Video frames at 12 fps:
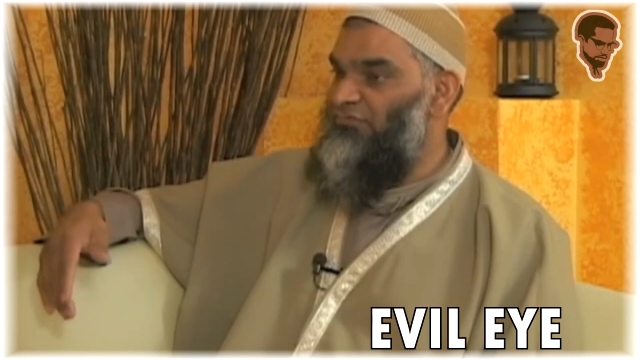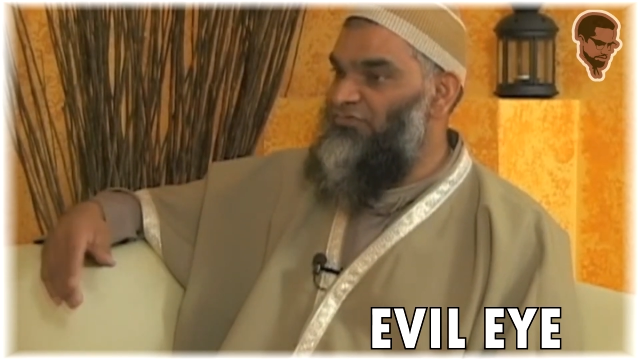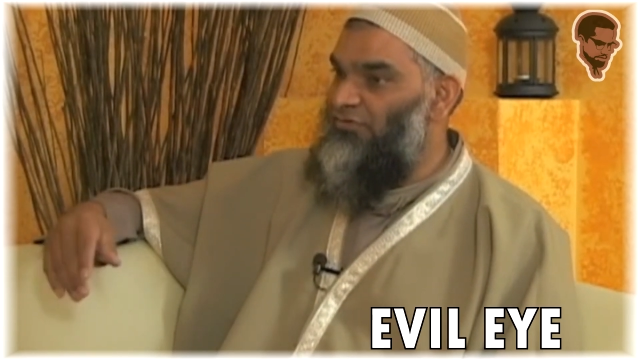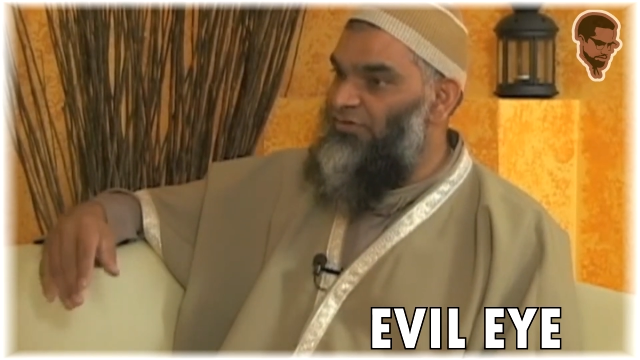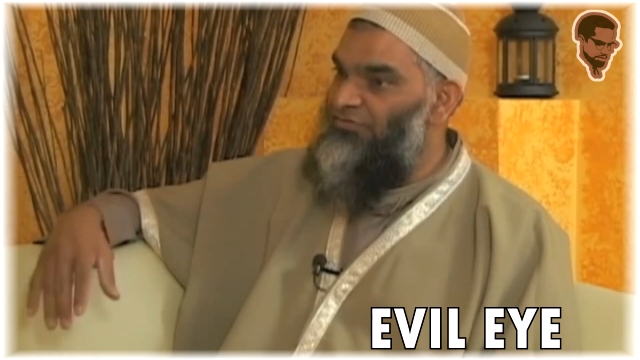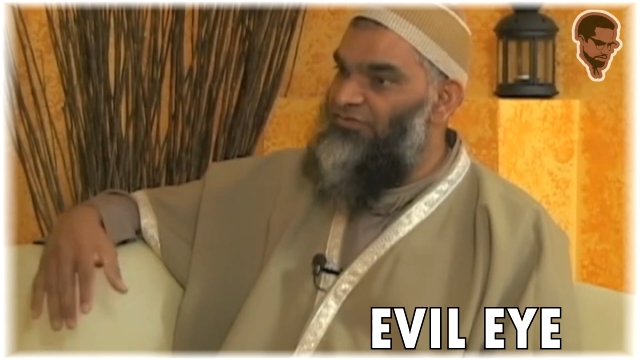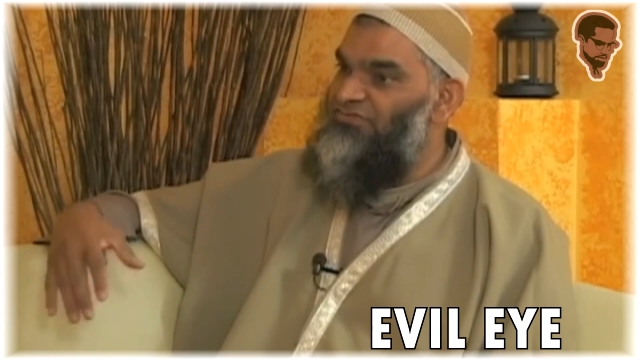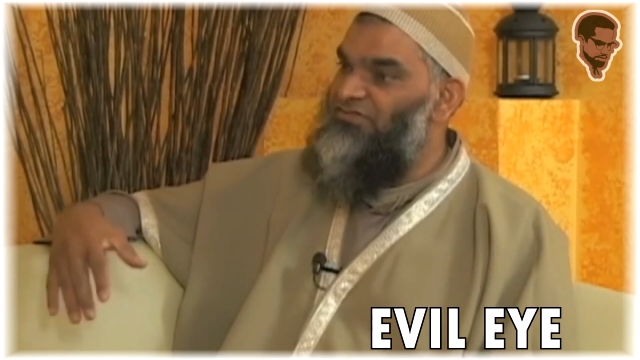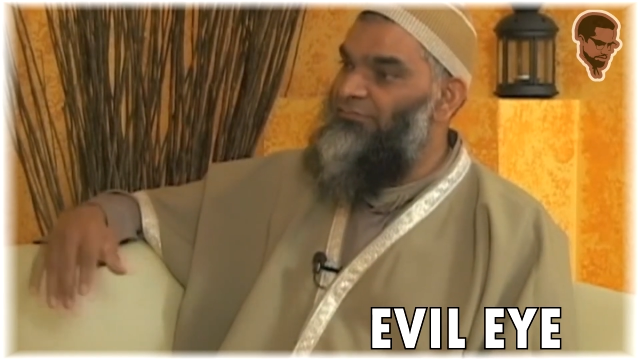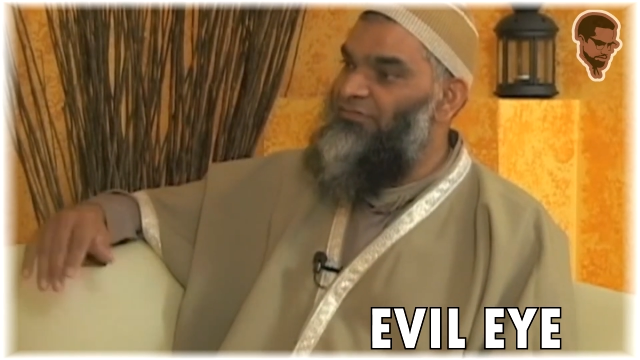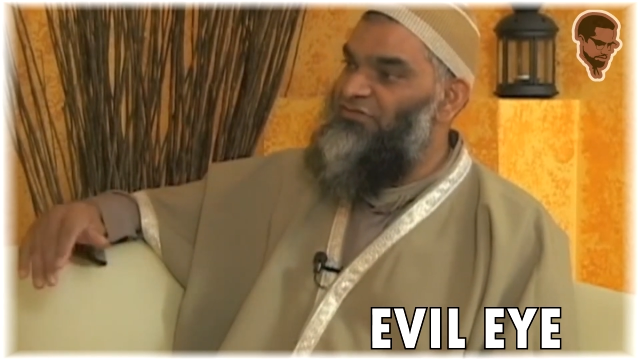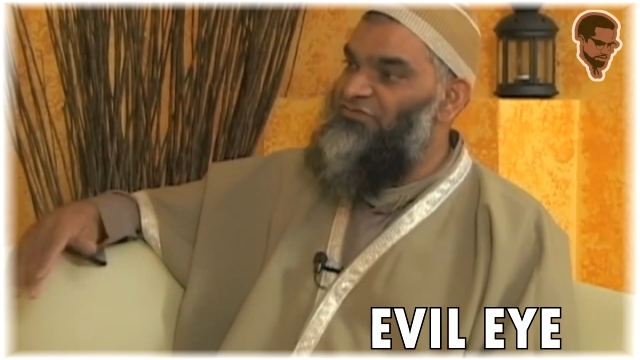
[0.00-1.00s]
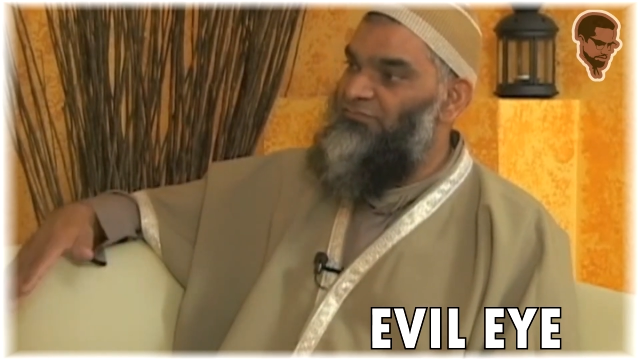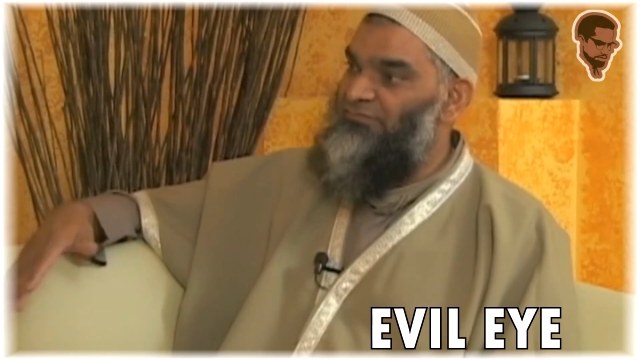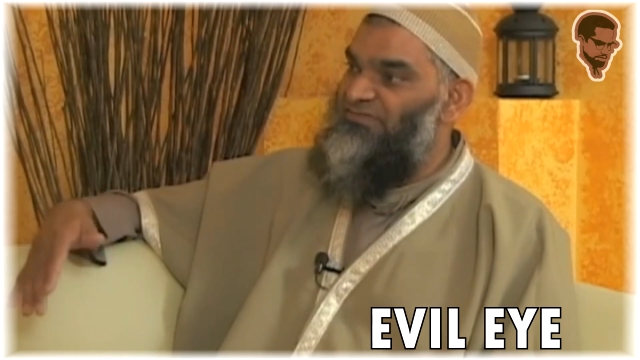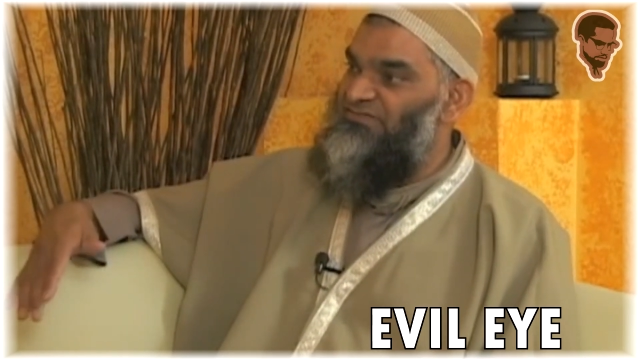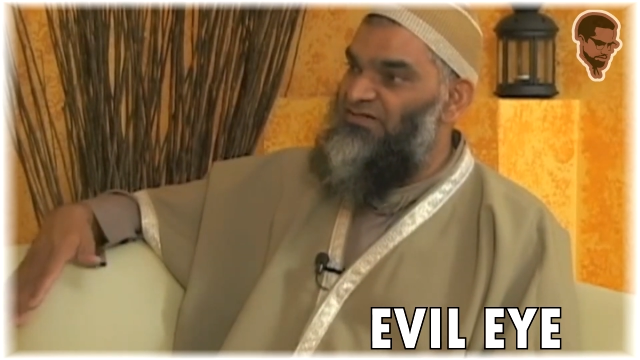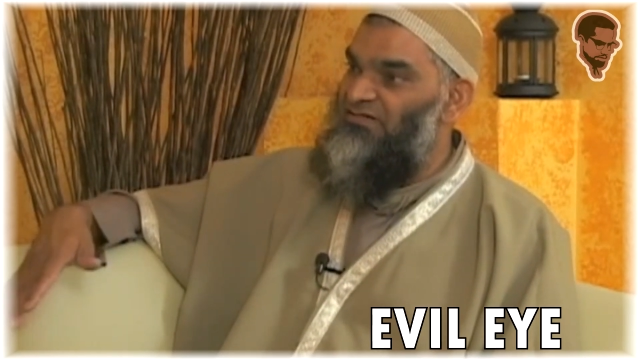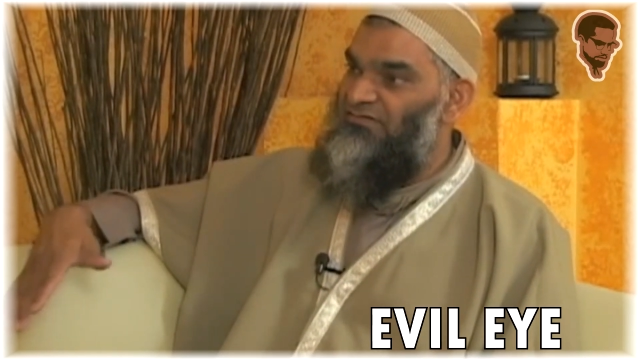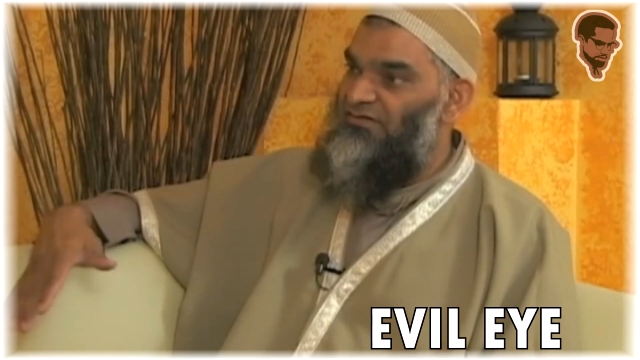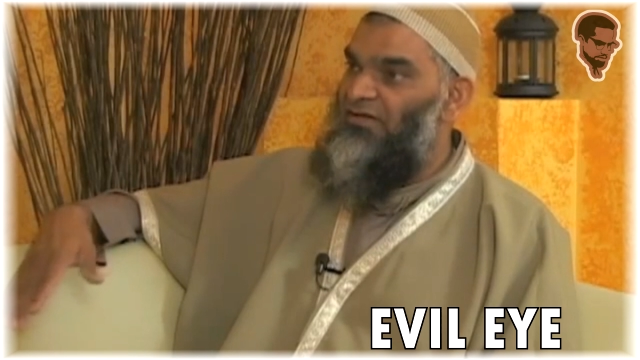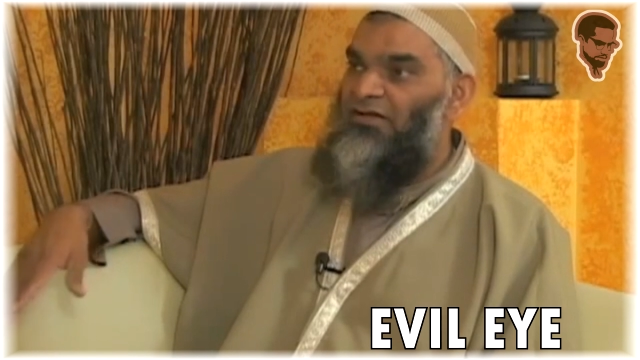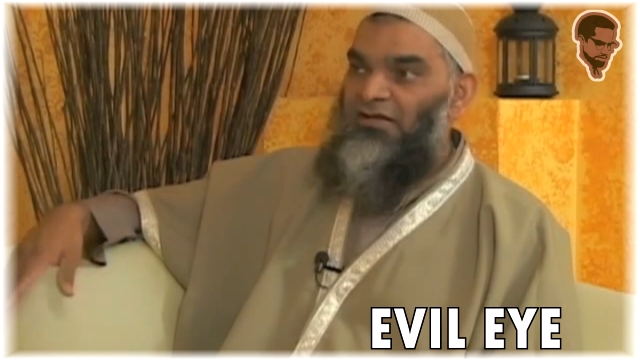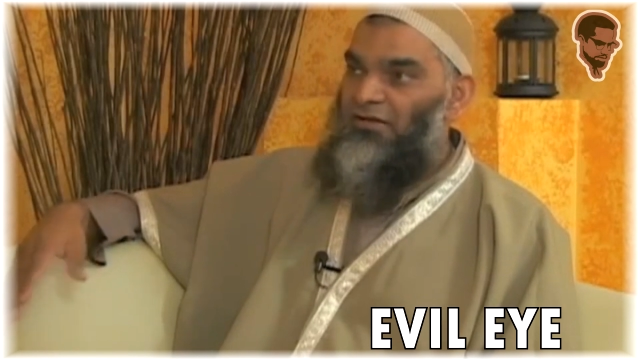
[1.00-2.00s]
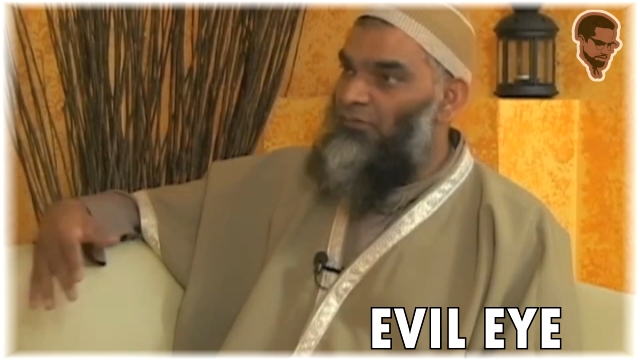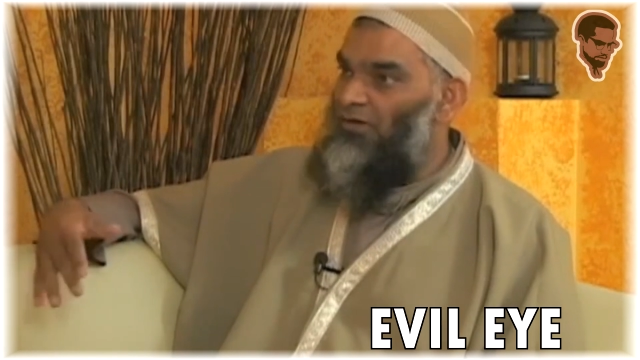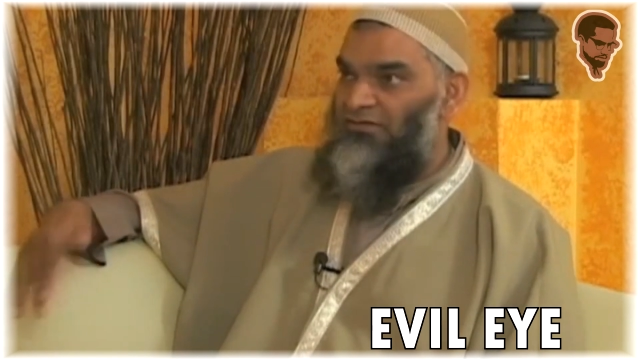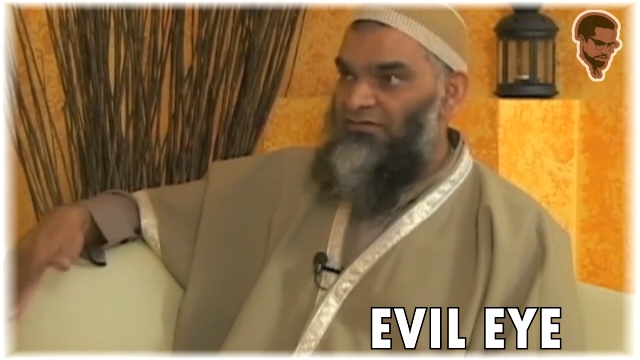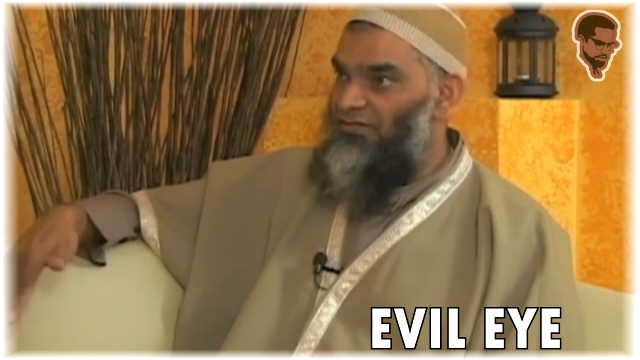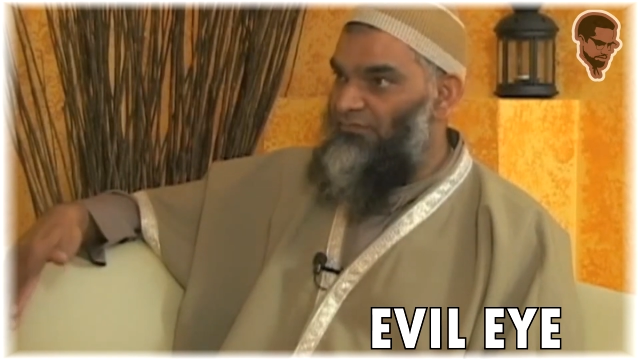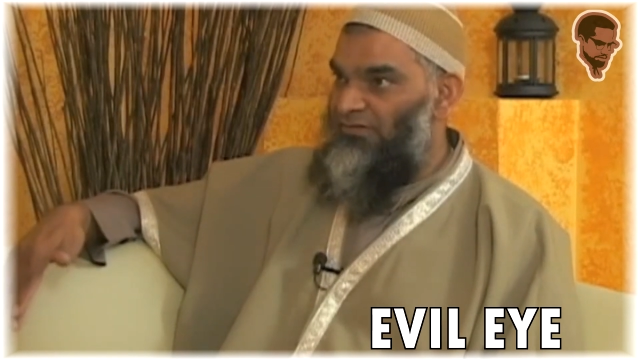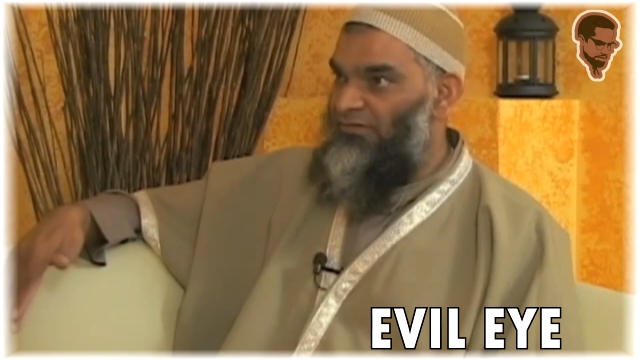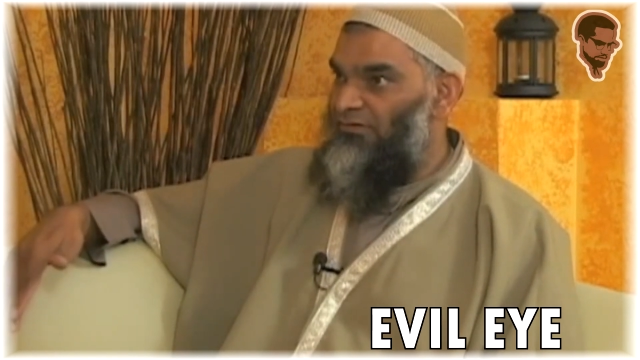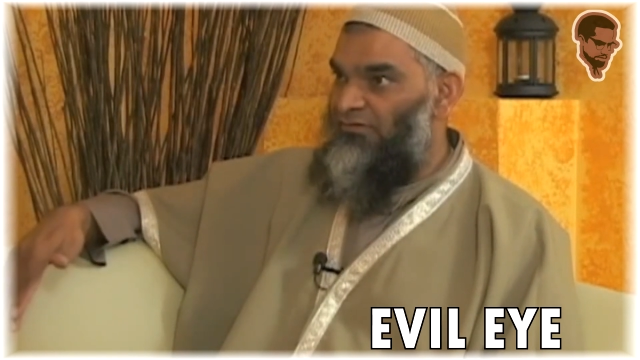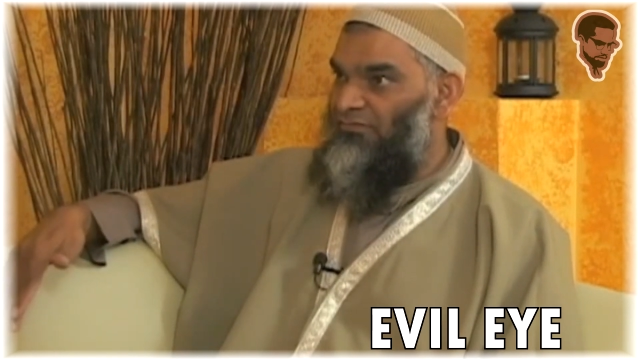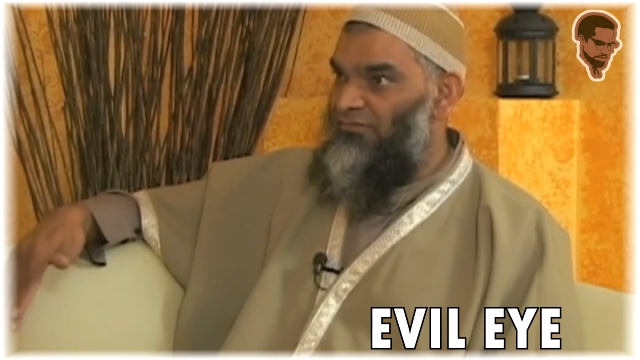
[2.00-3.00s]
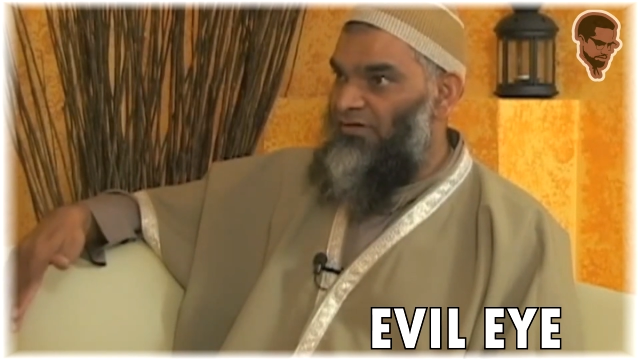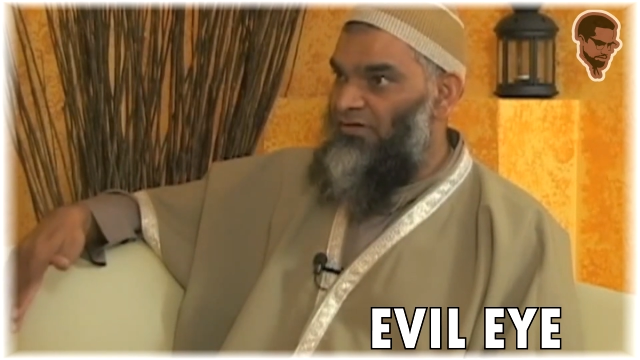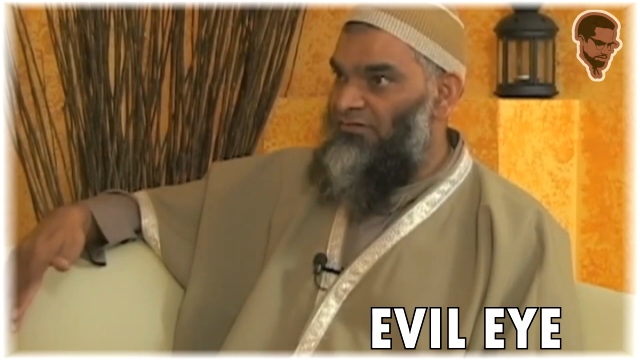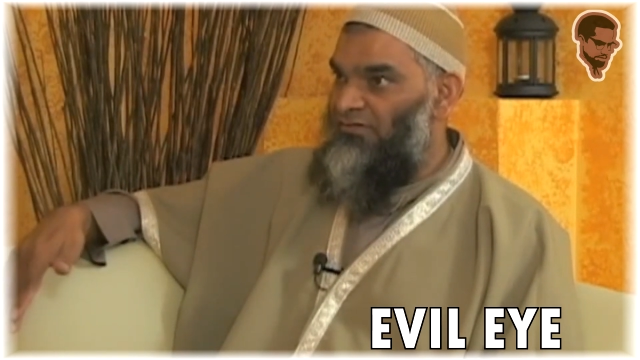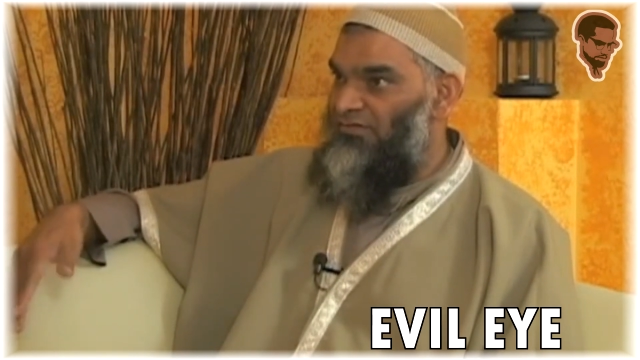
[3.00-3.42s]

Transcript: So either something should be stated quite clearly in the Quran,